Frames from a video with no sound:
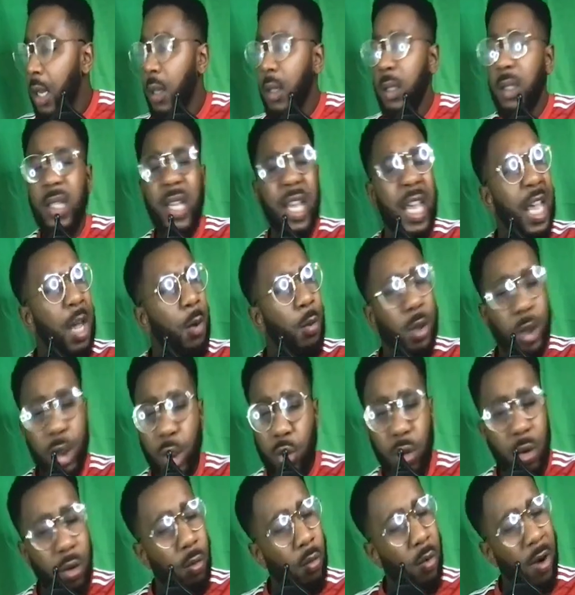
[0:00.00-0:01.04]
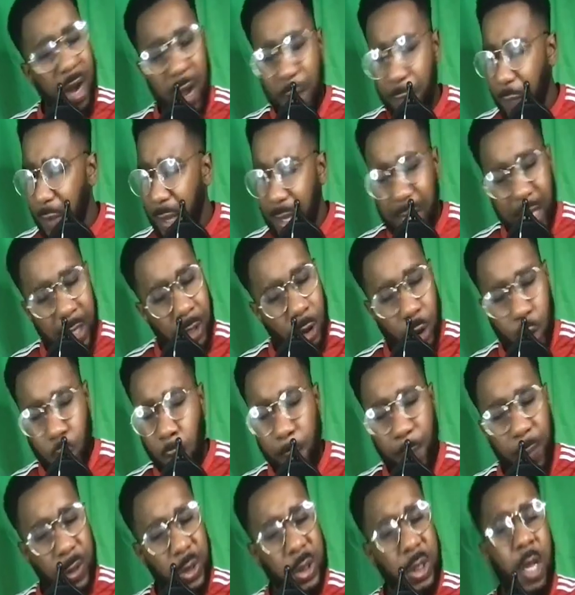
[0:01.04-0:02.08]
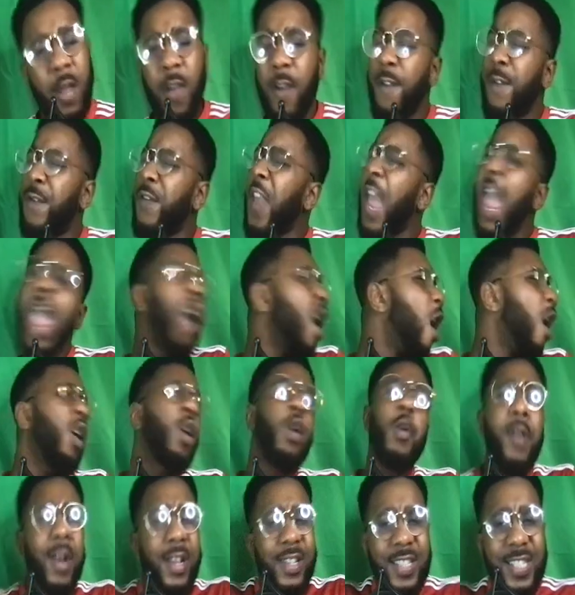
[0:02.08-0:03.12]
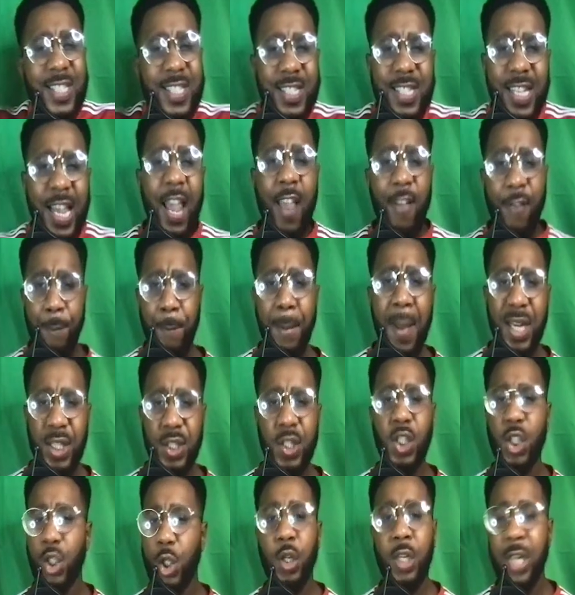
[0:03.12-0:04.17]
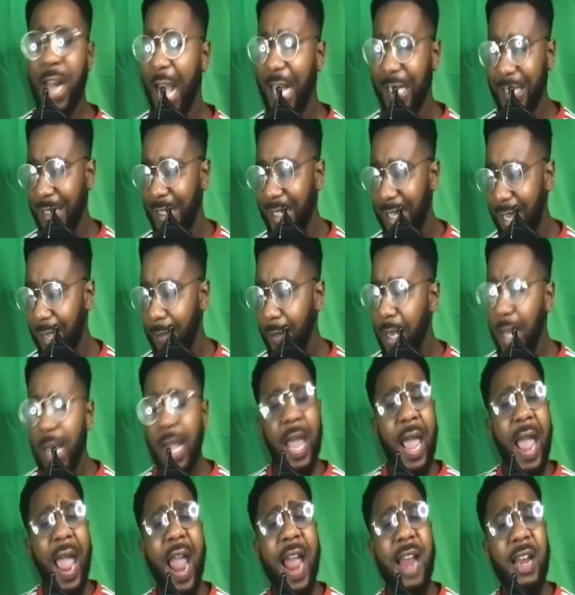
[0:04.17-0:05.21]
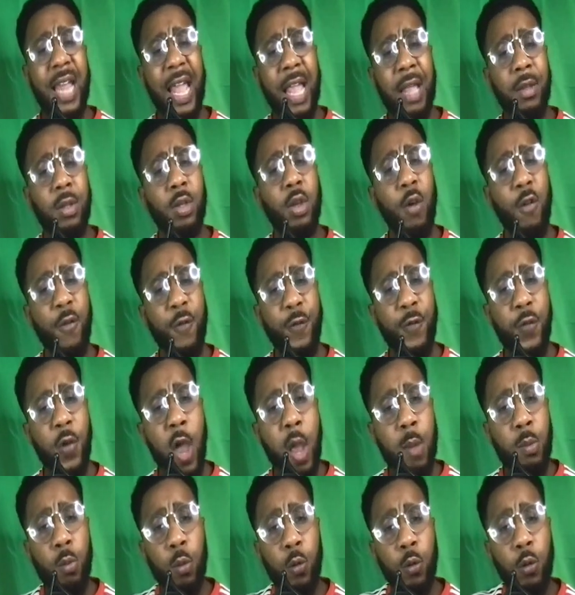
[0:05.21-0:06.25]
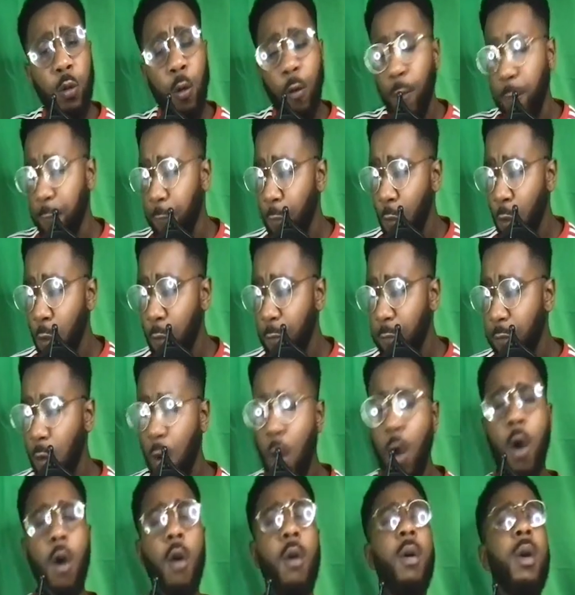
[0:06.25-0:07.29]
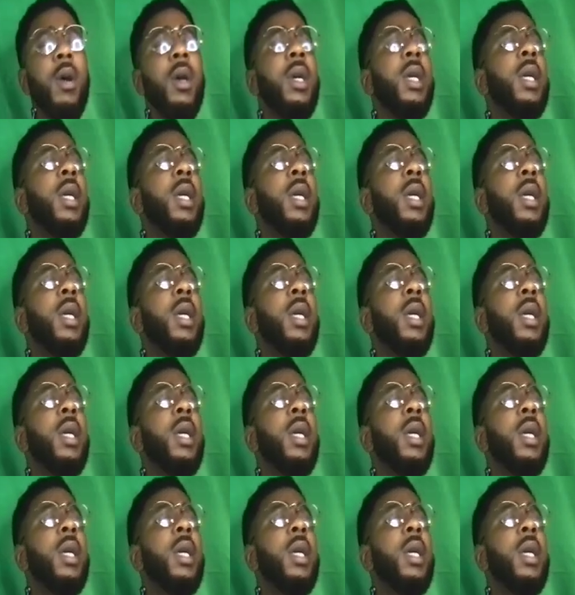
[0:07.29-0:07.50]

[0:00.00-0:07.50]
De Gea was doing whatever he can to stop us VAR couldn't save Manchester United today. And it confirmed with the fourth goal.